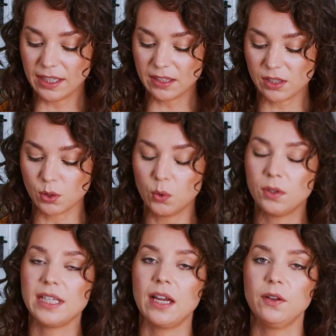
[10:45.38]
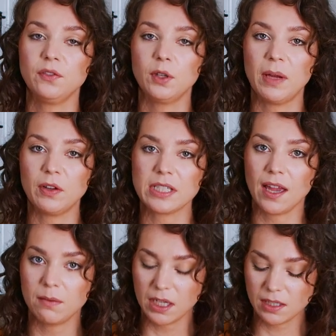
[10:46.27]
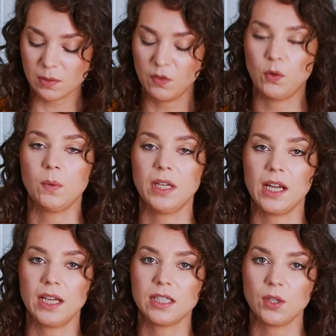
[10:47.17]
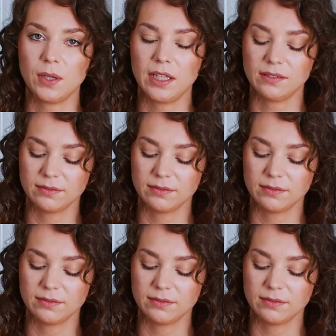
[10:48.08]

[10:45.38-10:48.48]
let this cool down for about 10 minutes before we cut into it.